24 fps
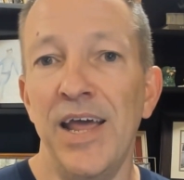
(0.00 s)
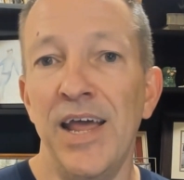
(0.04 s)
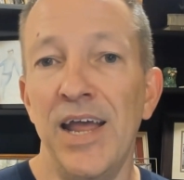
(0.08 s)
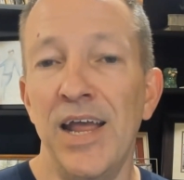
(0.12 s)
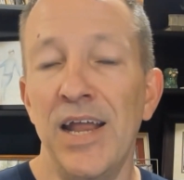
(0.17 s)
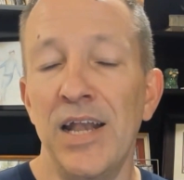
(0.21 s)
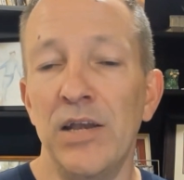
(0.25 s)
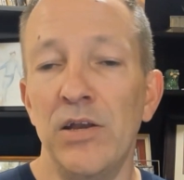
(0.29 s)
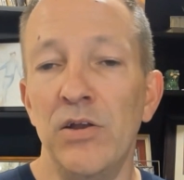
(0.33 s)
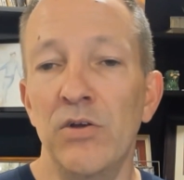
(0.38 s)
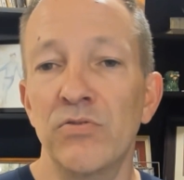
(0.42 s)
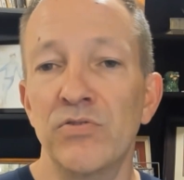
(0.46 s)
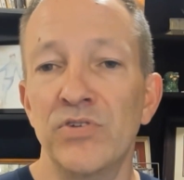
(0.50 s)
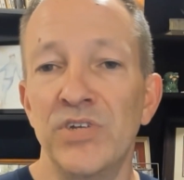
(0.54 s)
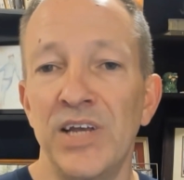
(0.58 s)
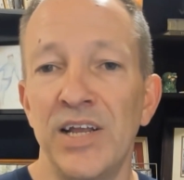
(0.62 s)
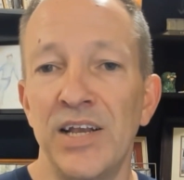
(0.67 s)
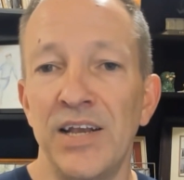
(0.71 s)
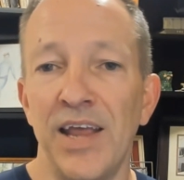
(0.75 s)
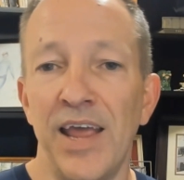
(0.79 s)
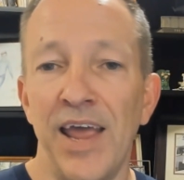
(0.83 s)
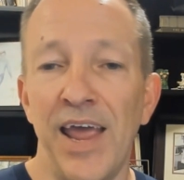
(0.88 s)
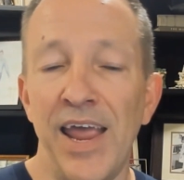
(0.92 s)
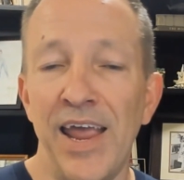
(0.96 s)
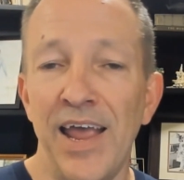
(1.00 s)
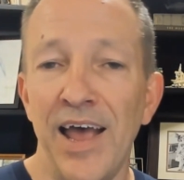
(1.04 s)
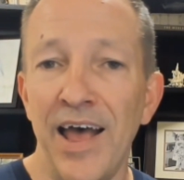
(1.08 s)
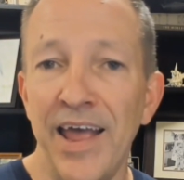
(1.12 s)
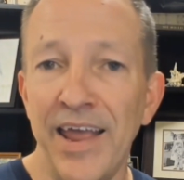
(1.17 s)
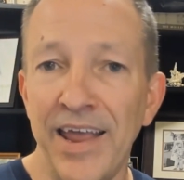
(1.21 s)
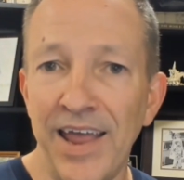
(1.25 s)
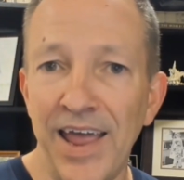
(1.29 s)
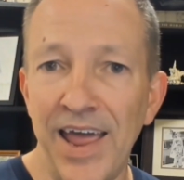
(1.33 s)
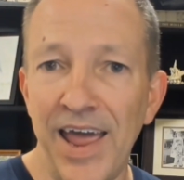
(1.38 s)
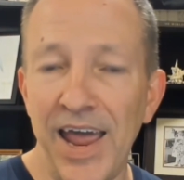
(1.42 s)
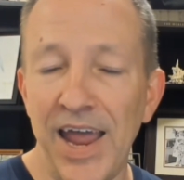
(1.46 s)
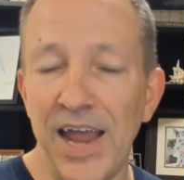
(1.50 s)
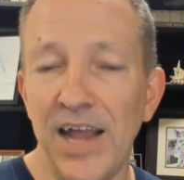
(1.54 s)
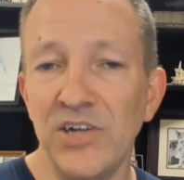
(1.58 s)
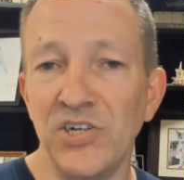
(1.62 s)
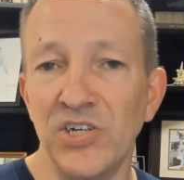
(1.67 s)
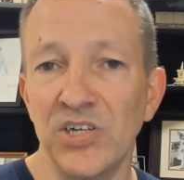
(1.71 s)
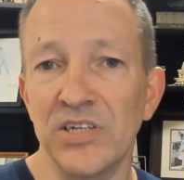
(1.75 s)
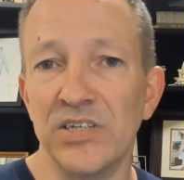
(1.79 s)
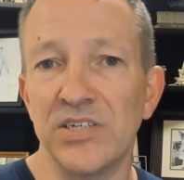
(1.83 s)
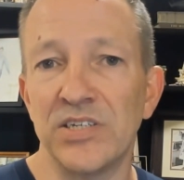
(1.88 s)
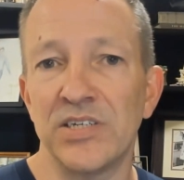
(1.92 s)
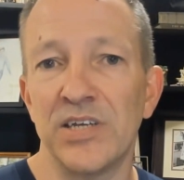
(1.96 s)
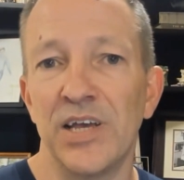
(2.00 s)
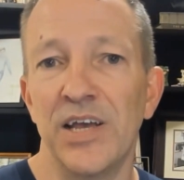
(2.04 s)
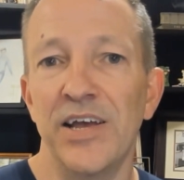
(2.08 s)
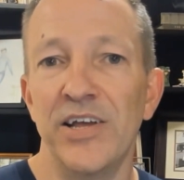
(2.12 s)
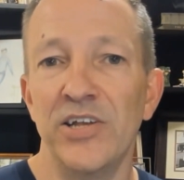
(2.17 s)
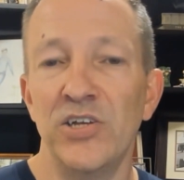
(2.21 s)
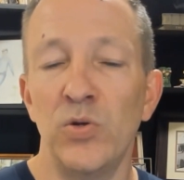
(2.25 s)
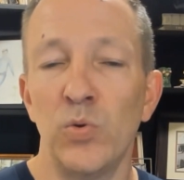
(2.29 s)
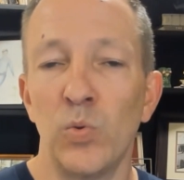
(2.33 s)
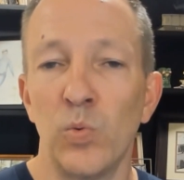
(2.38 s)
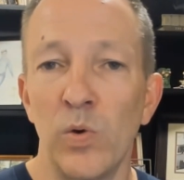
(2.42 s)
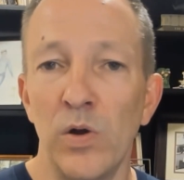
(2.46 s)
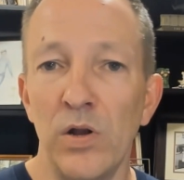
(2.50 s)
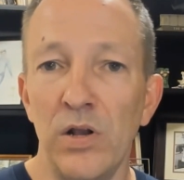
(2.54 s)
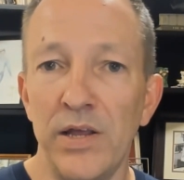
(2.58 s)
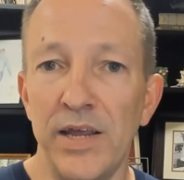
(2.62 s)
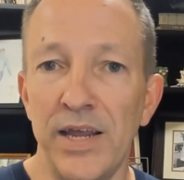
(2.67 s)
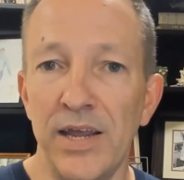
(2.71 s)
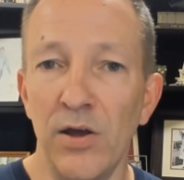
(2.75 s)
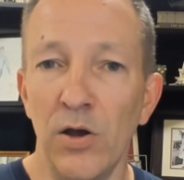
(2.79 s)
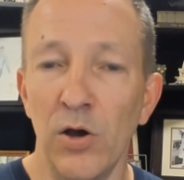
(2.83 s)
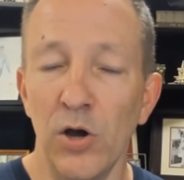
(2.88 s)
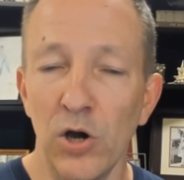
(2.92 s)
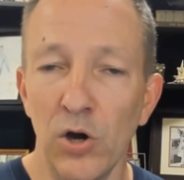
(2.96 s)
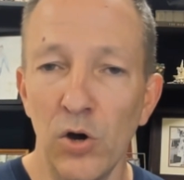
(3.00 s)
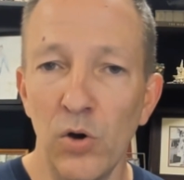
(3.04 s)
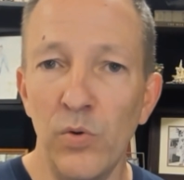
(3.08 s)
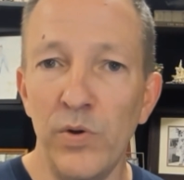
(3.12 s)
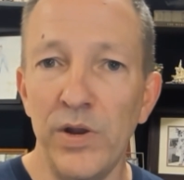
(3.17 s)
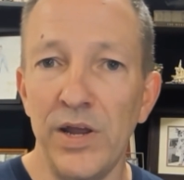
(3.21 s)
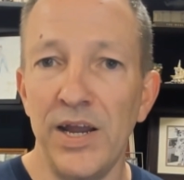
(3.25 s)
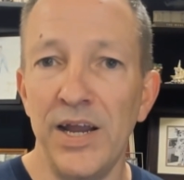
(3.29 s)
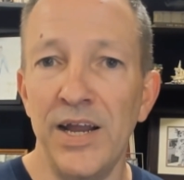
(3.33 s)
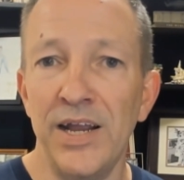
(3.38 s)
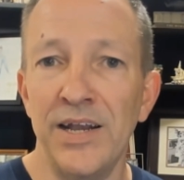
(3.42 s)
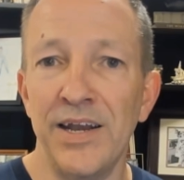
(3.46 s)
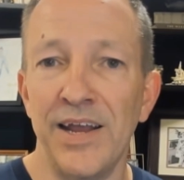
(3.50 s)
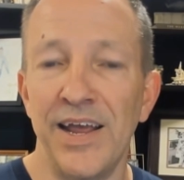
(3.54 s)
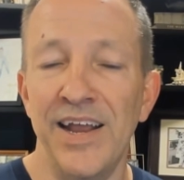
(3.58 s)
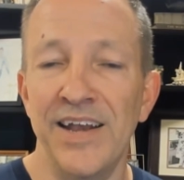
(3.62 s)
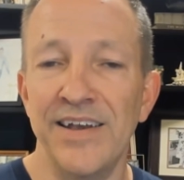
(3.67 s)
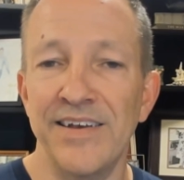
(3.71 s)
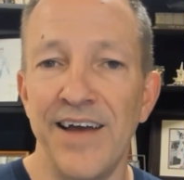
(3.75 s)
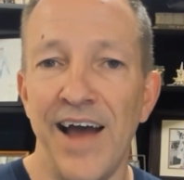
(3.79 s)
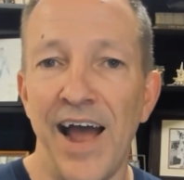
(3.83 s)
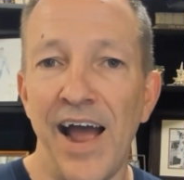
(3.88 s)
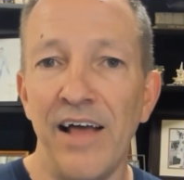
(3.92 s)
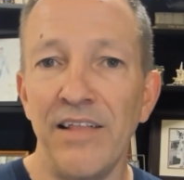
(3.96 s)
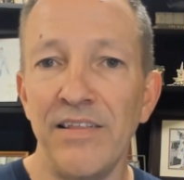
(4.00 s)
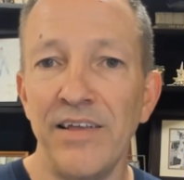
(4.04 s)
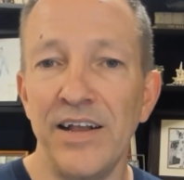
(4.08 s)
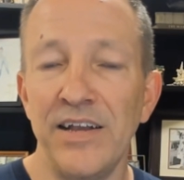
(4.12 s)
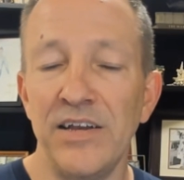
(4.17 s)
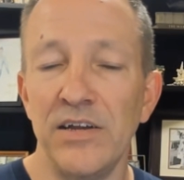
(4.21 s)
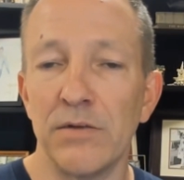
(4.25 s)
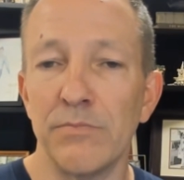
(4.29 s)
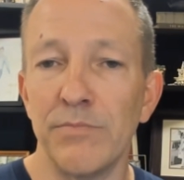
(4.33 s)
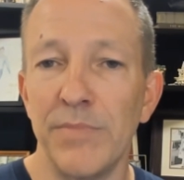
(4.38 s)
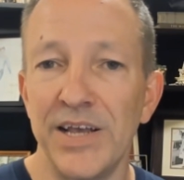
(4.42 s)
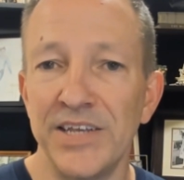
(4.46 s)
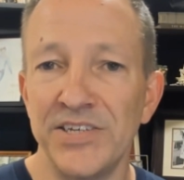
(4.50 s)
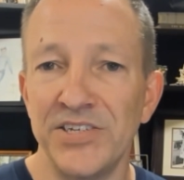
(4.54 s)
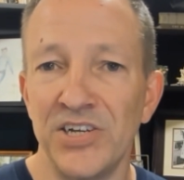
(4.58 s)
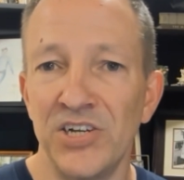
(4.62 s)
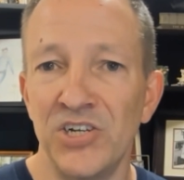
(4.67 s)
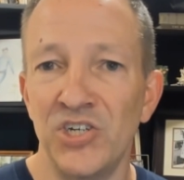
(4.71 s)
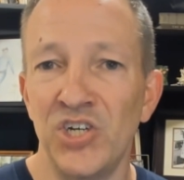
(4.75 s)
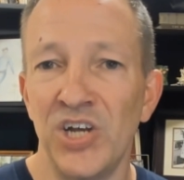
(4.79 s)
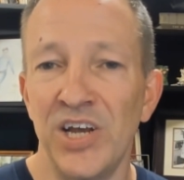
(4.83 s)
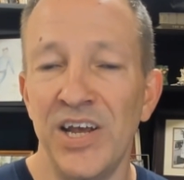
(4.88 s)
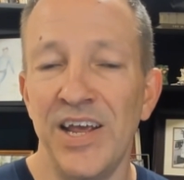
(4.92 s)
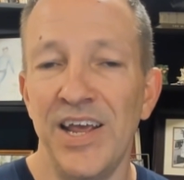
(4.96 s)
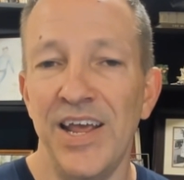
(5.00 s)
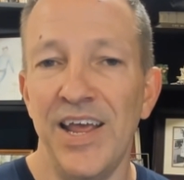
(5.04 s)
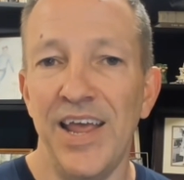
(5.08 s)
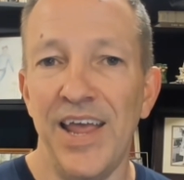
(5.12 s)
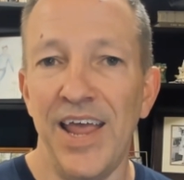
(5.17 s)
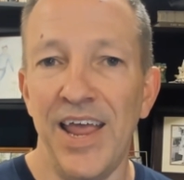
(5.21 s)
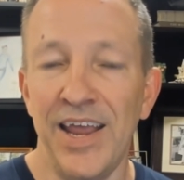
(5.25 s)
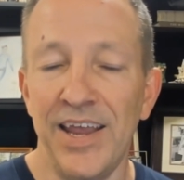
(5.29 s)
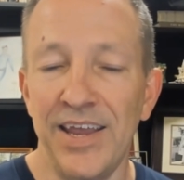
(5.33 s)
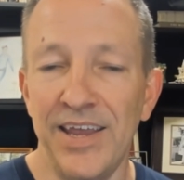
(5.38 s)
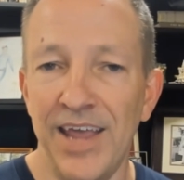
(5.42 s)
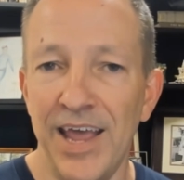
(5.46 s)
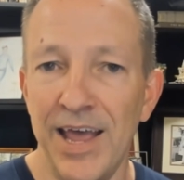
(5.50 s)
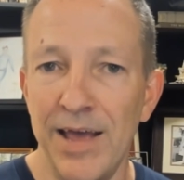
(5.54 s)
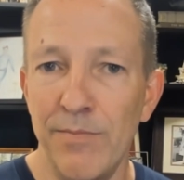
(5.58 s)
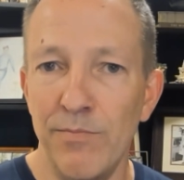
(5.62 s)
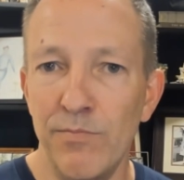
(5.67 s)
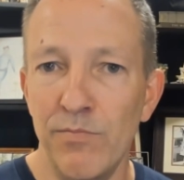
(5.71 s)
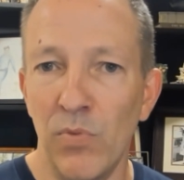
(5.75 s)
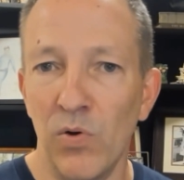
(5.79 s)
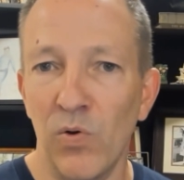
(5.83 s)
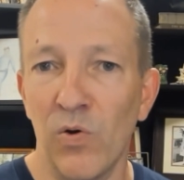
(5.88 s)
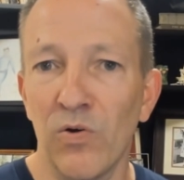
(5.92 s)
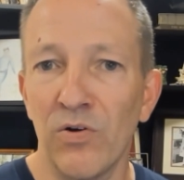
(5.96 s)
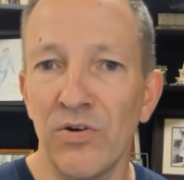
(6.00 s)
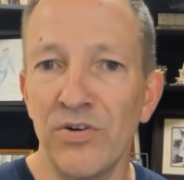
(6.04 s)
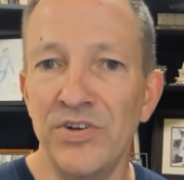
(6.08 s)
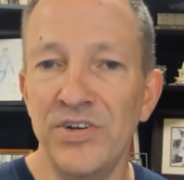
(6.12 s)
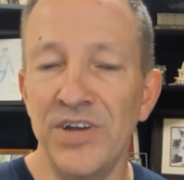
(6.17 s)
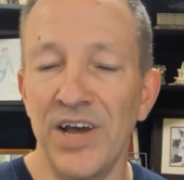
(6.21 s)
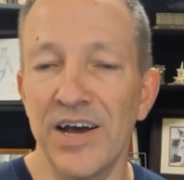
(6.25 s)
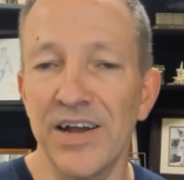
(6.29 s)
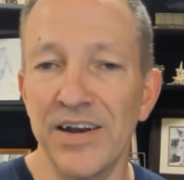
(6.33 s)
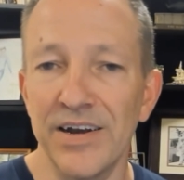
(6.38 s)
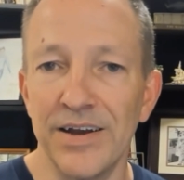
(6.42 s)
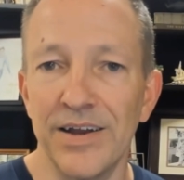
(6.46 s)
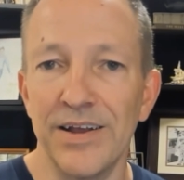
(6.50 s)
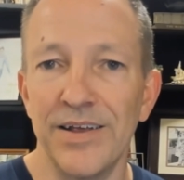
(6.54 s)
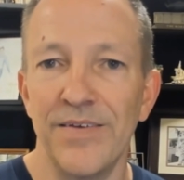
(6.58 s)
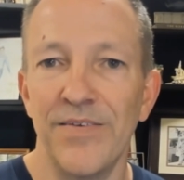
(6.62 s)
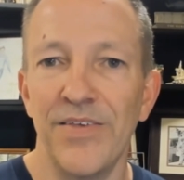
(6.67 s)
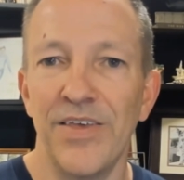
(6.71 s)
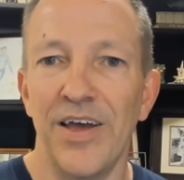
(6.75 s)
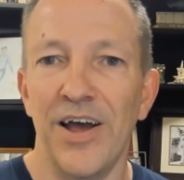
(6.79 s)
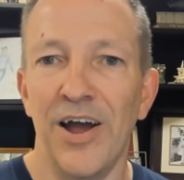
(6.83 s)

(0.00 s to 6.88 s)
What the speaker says: and using AI agents to really hone in and dial in your message and get more done.